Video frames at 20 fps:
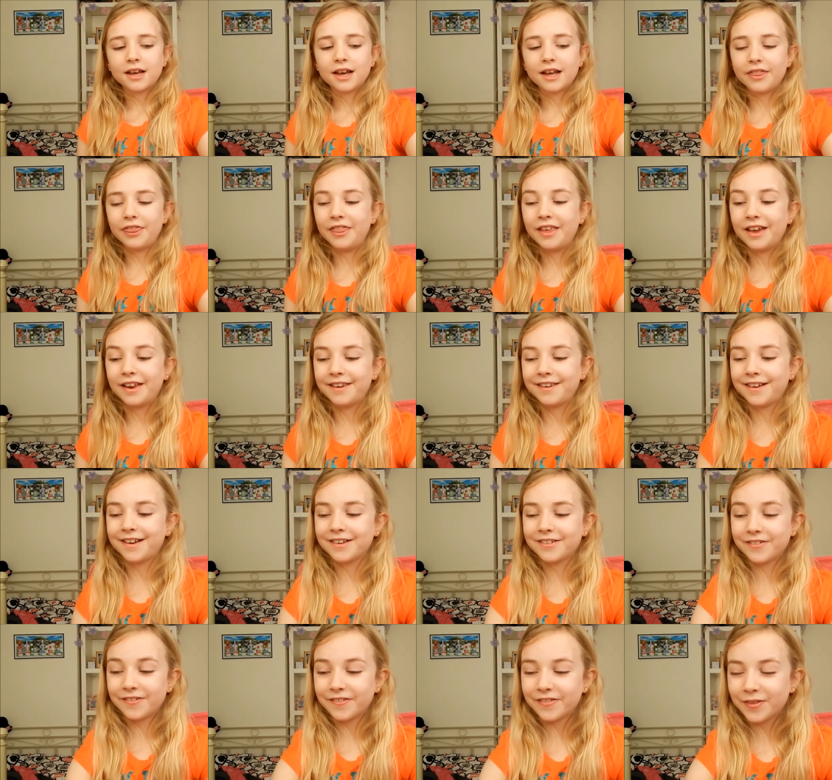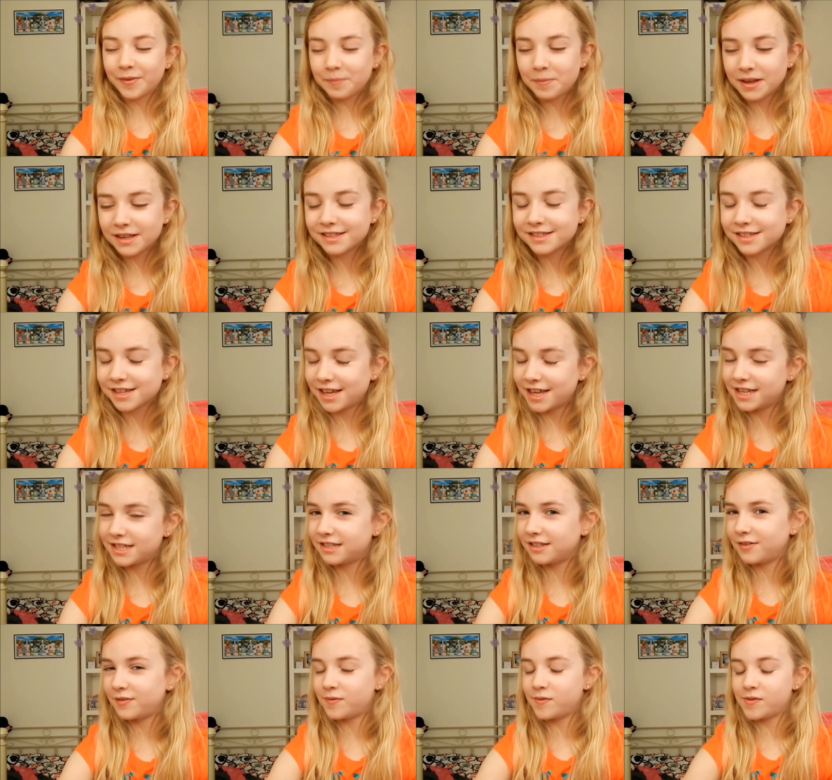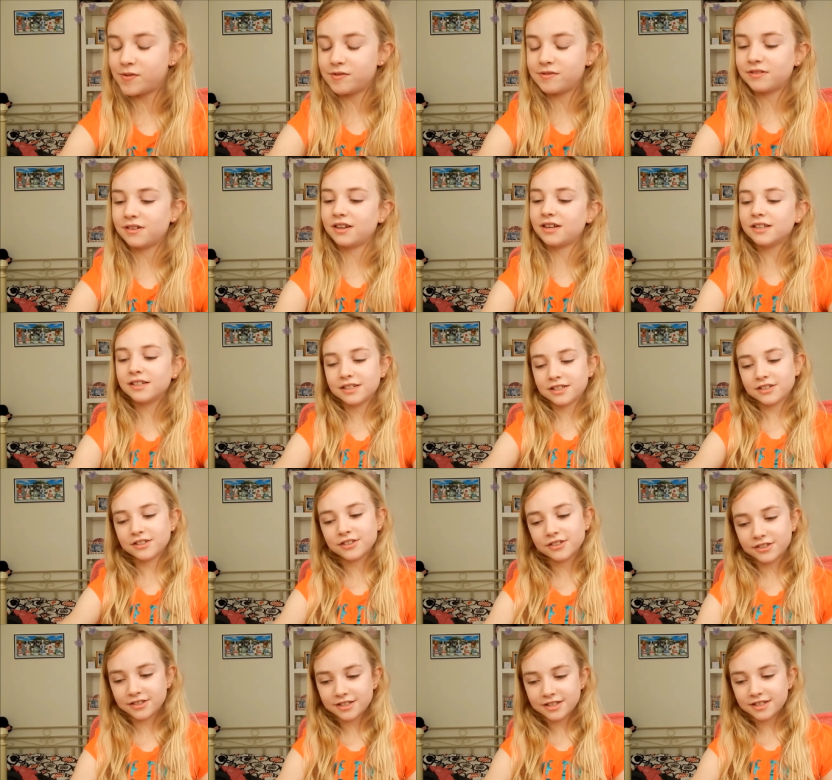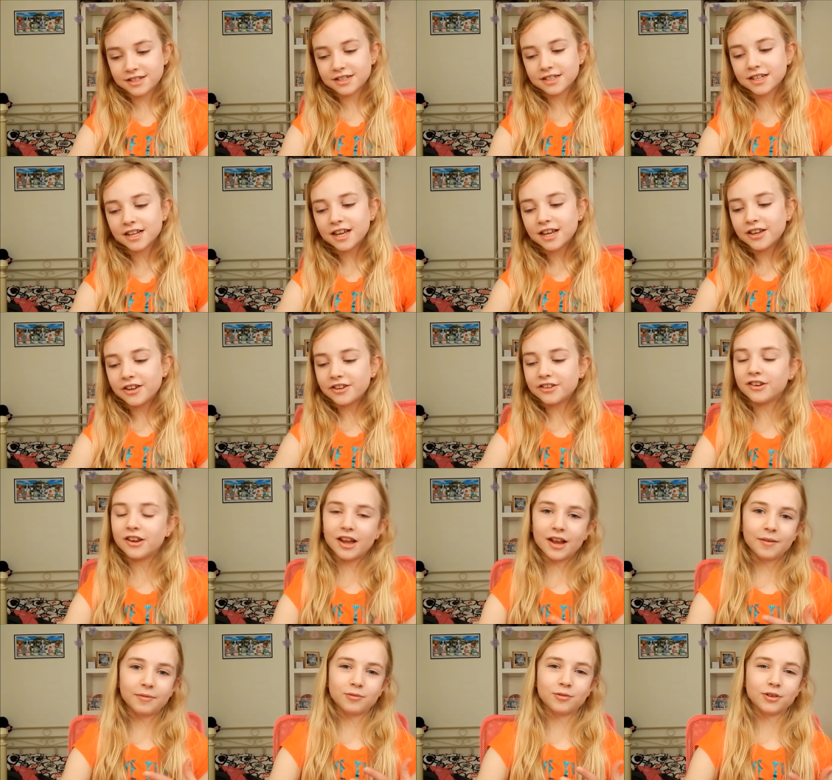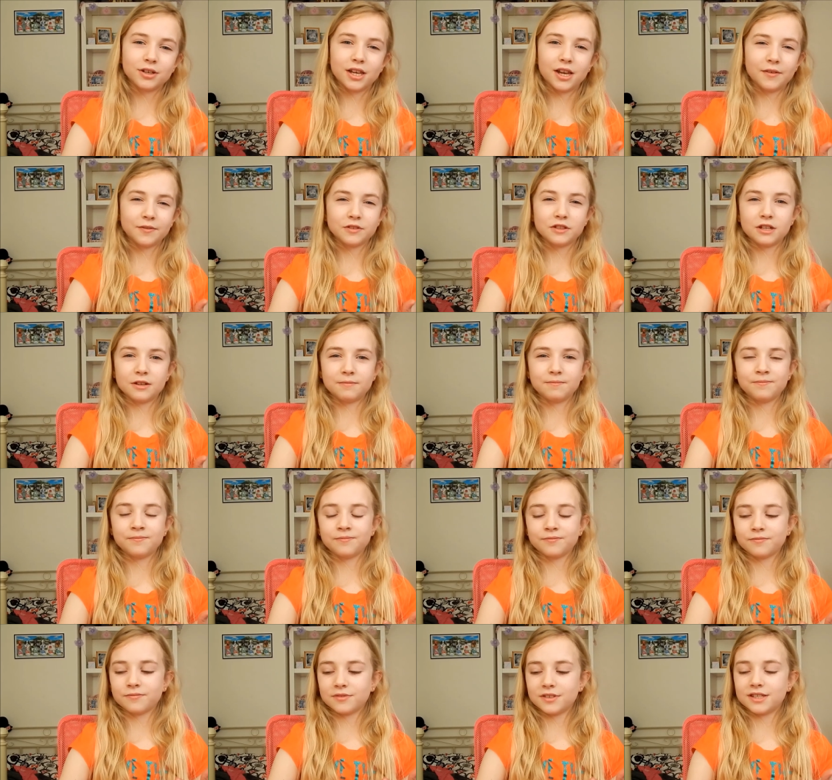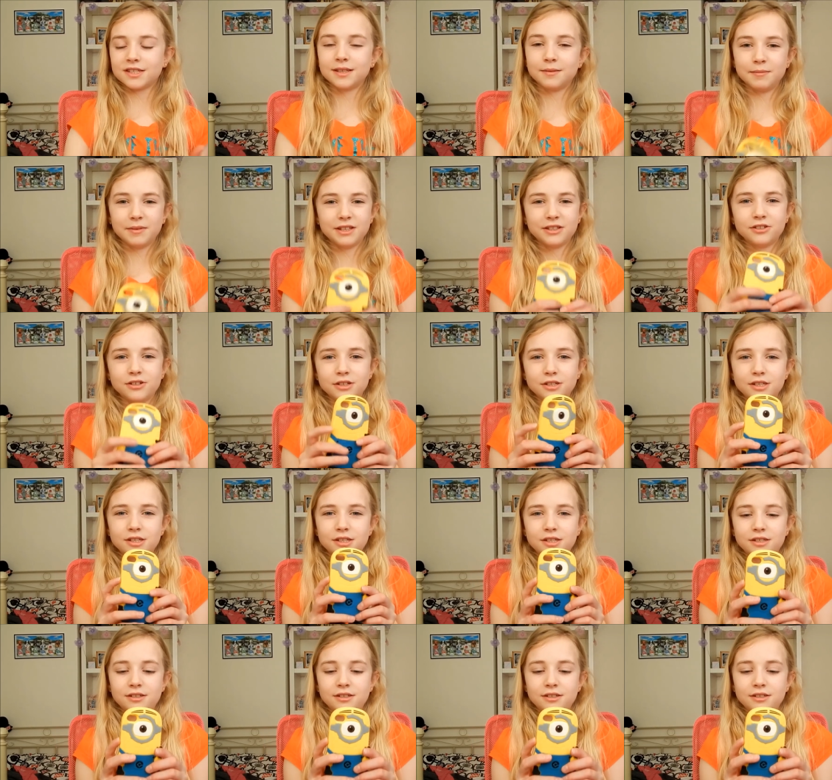And then I got the best case of all. It's just, you know, everyone loves them. It's a minion.